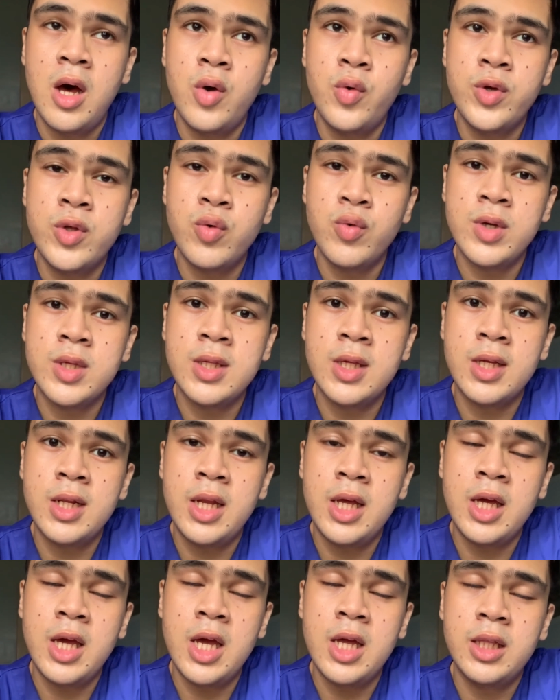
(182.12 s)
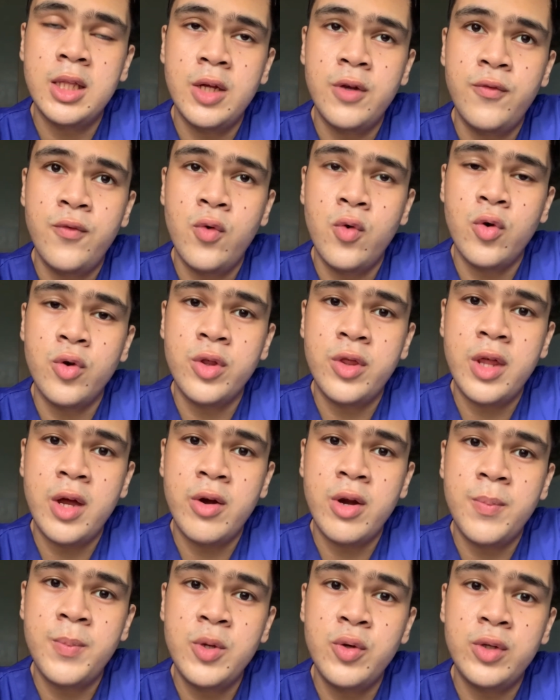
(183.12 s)
which was indicated for
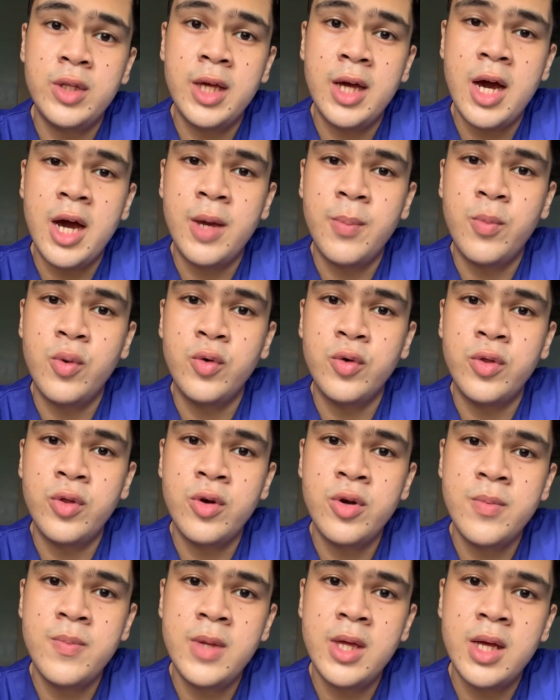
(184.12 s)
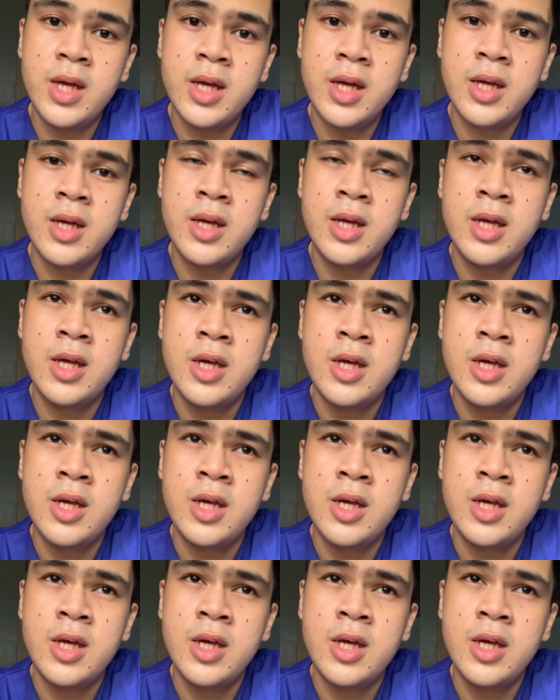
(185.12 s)
therapeutic hypothermia.